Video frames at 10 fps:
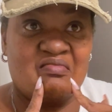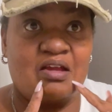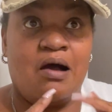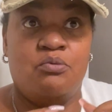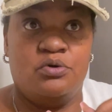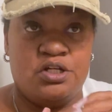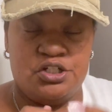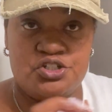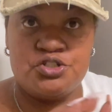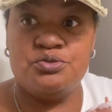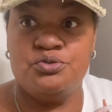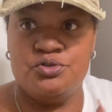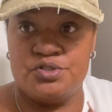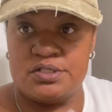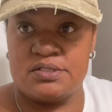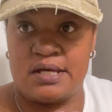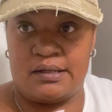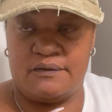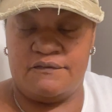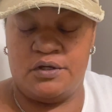I will get 2 uses
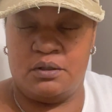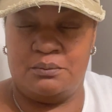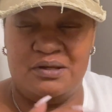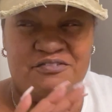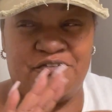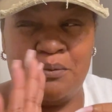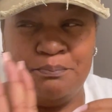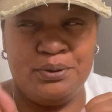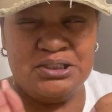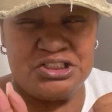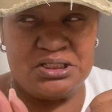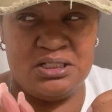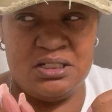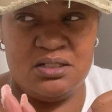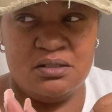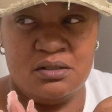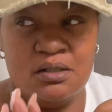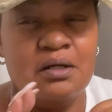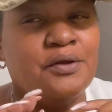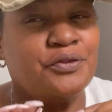out of them. If I'm pushing it,
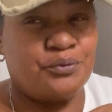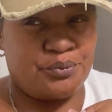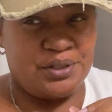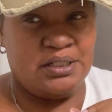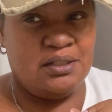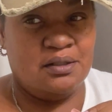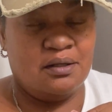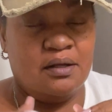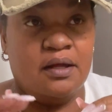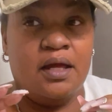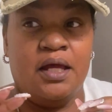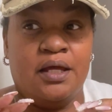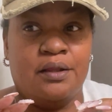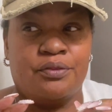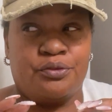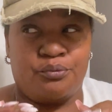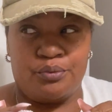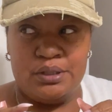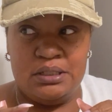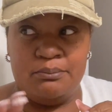3. And
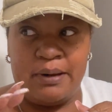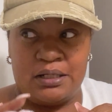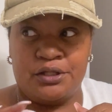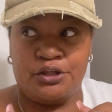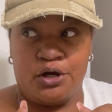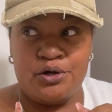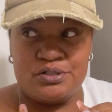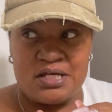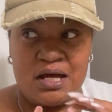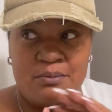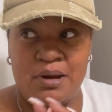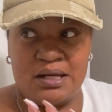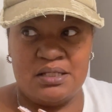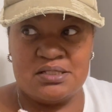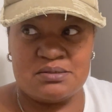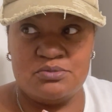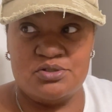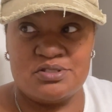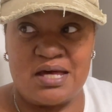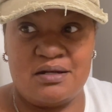3, by the third time I get some
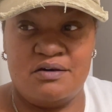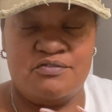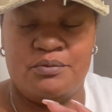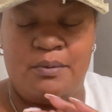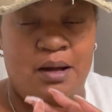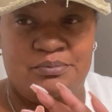use out of them, I'm